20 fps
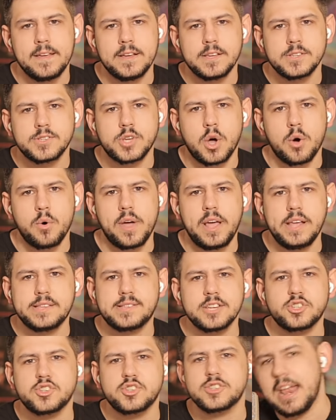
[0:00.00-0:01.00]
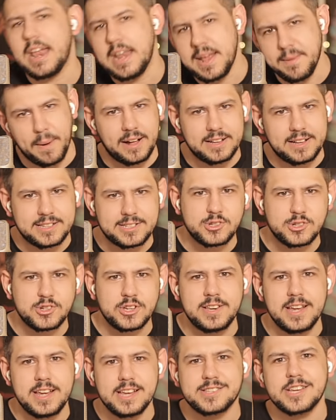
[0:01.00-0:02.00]
So it's not just any
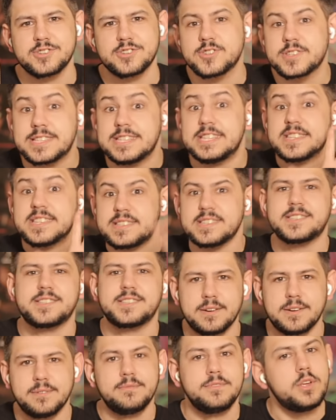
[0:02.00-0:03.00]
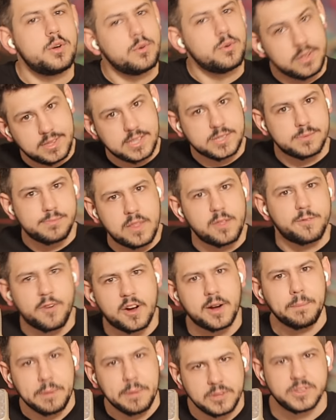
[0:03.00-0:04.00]
politician. It's not just the system. No, this
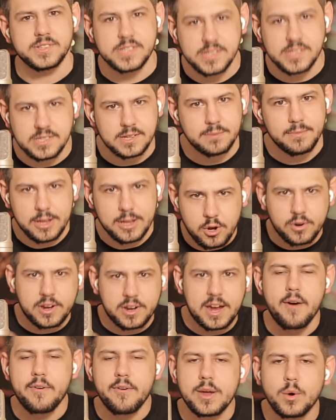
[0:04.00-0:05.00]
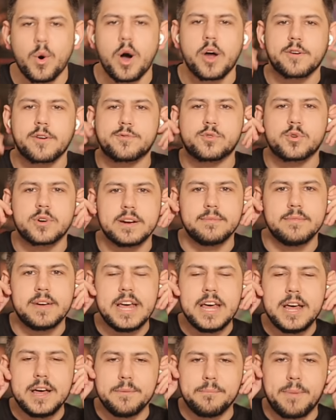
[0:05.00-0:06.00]
motherfucker built the system and you're carrying water for him
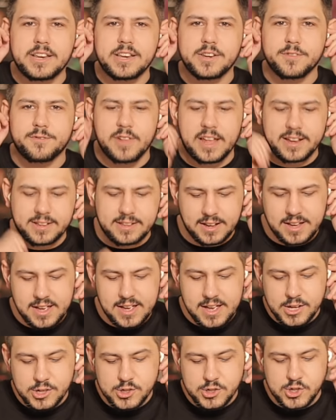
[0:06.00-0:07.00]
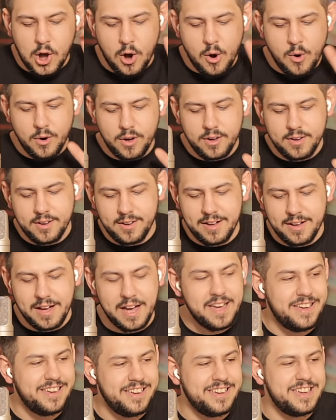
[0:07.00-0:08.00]
by deflecting. So,
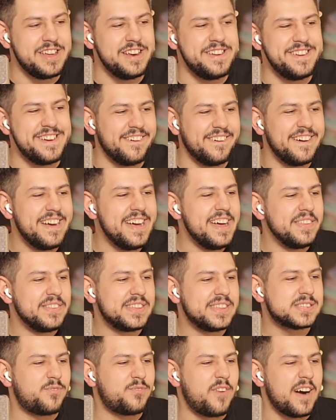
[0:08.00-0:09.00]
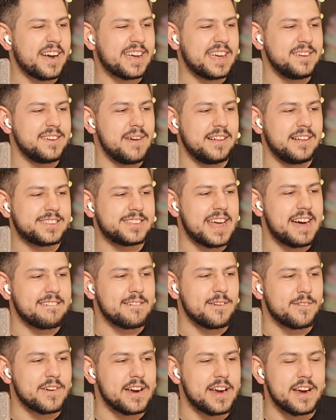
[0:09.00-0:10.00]
you know, this fucking meltdown
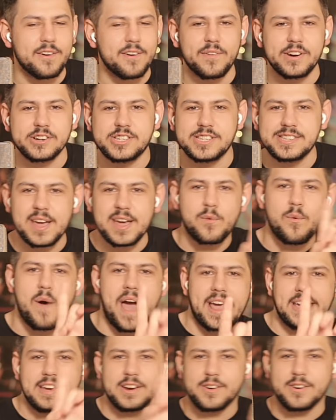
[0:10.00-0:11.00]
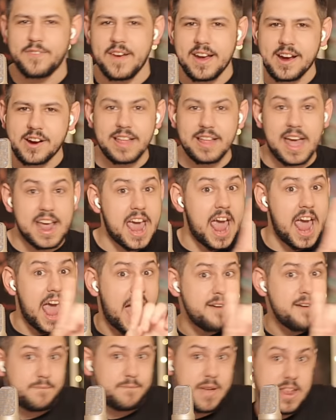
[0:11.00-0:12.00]
over here where she's like wagging her finger like, hey,
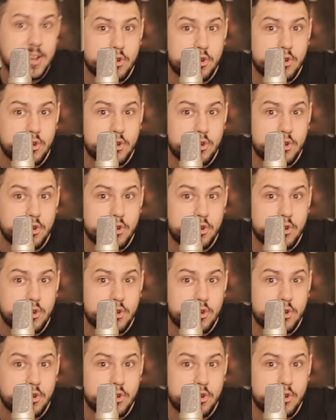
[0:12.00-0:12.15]
I've been